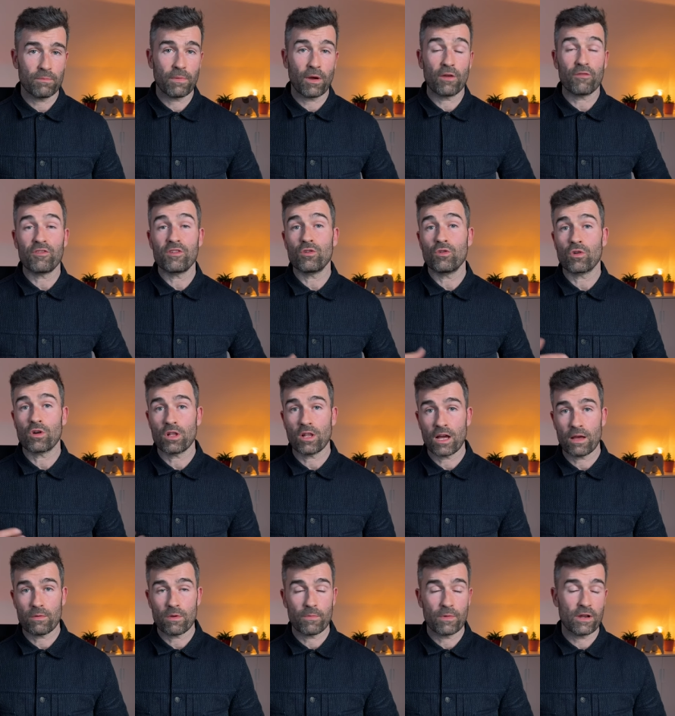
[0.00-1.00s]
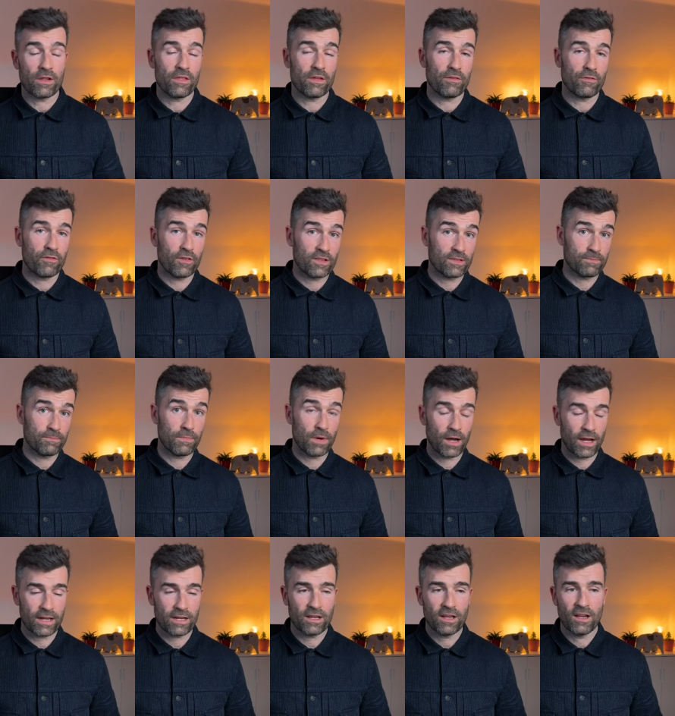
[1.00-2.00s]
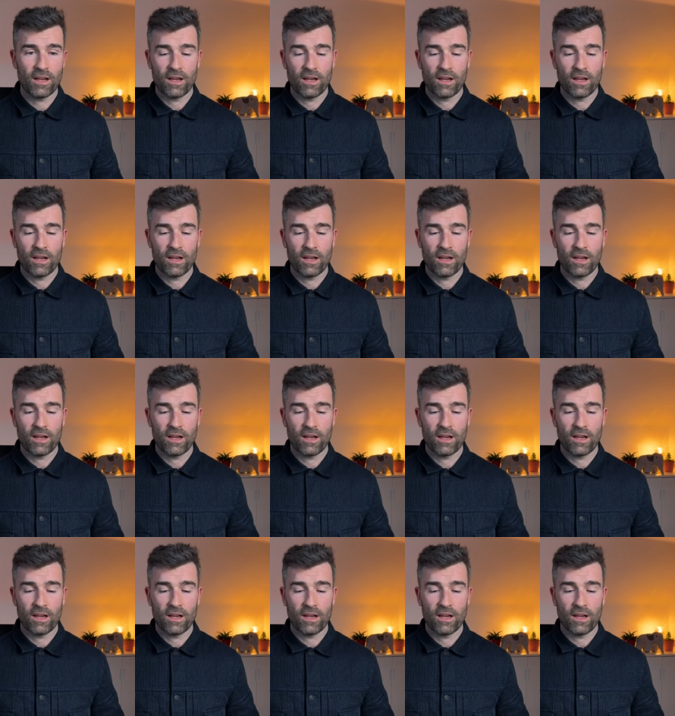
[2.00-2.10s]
Might fit your climate better than it fits mine.